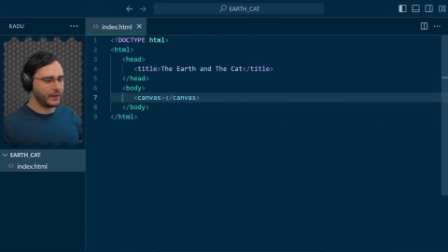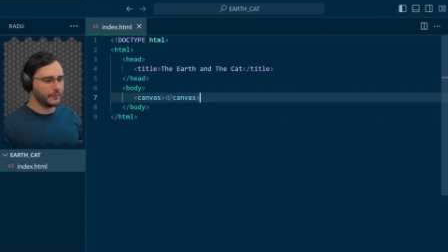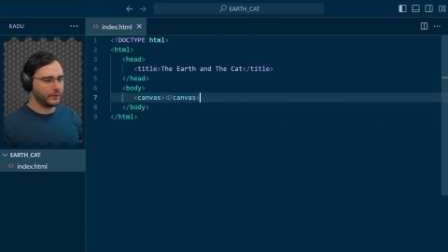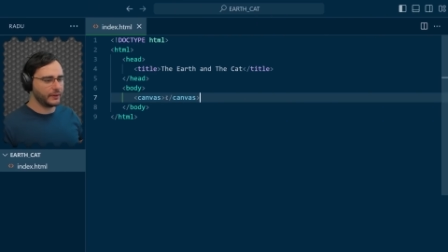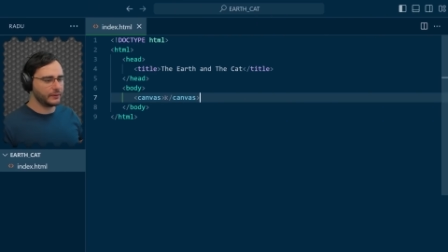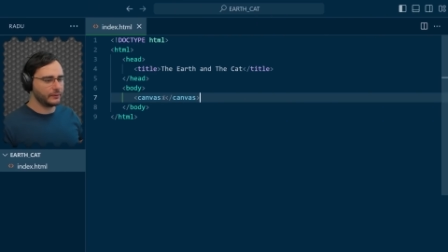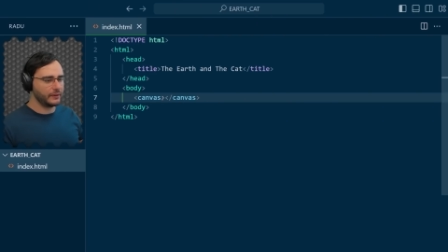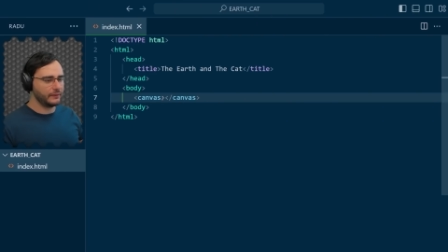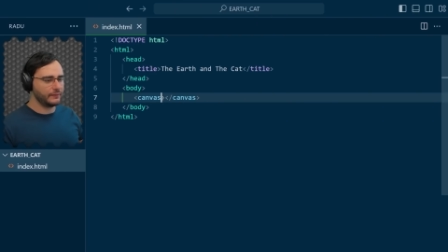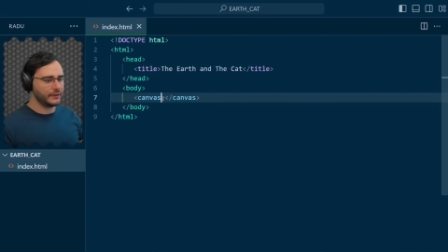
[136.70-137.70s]
I'm going to
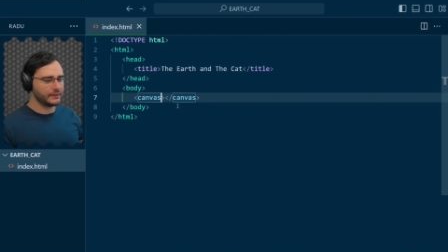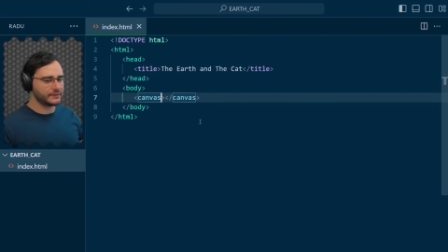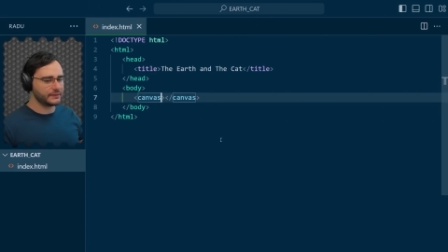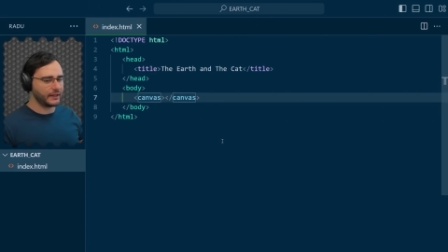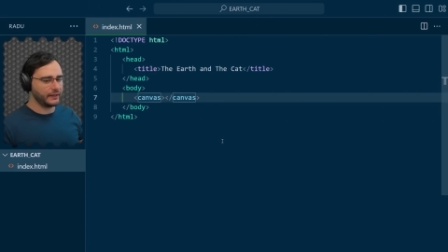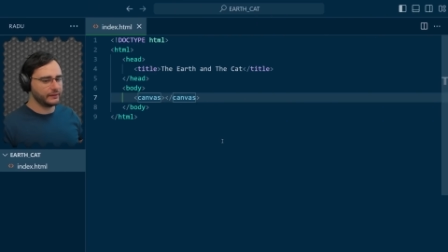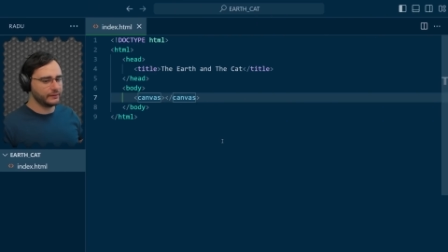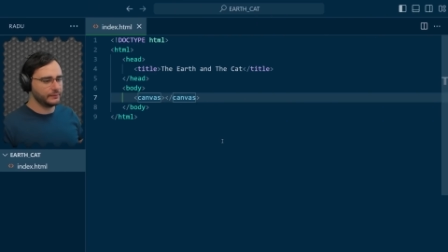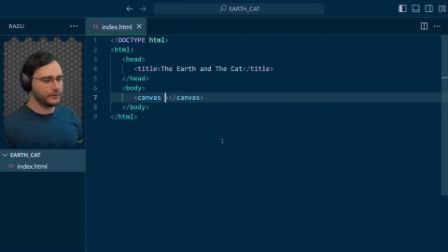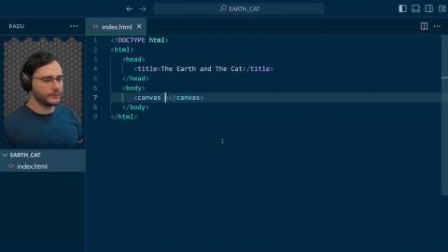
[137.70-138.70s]
give it
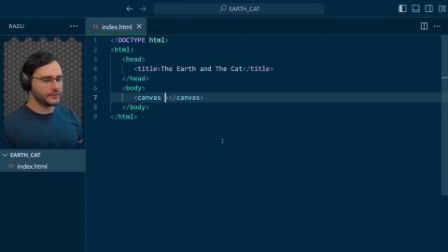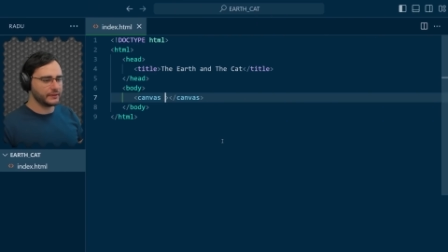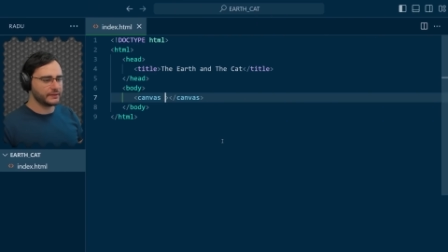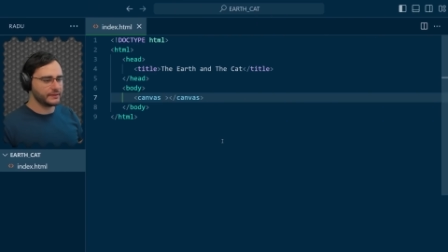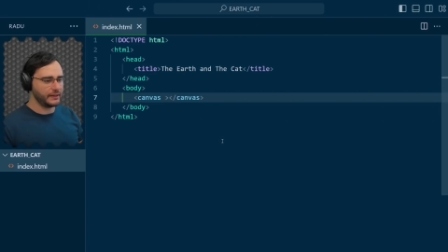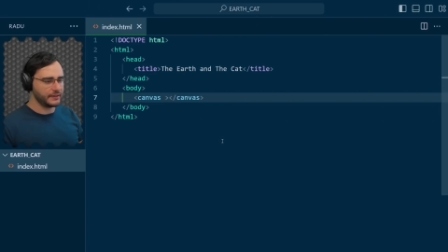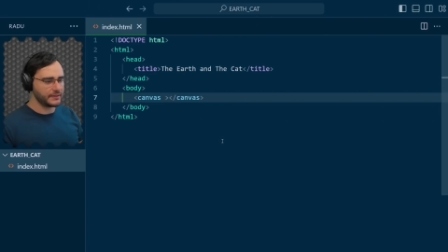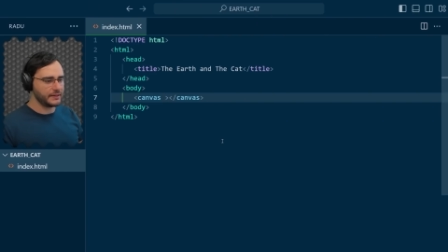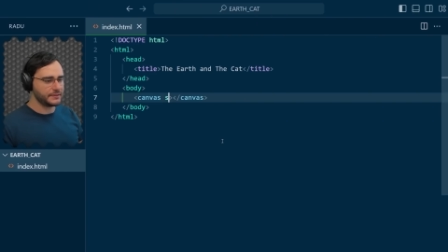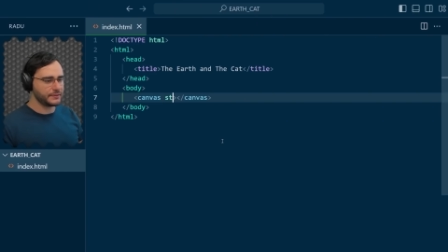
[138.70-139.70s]
style using
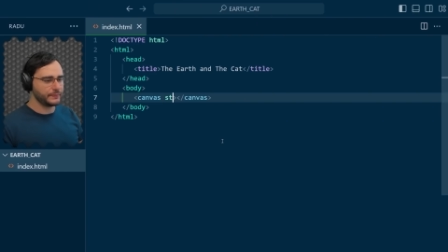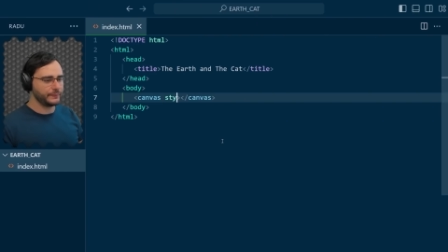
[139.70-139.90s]
CSS.